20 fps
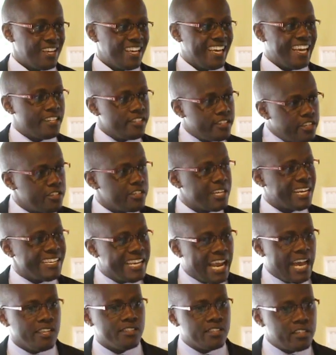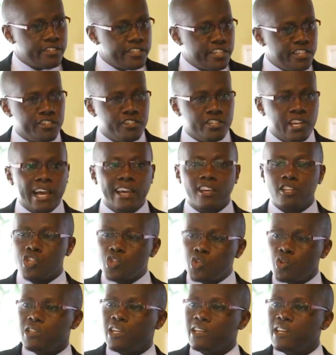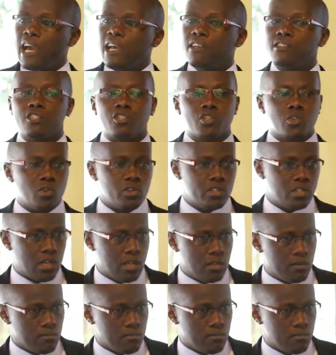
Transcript: A teacher dies a teacher, a soldier dies a soldier.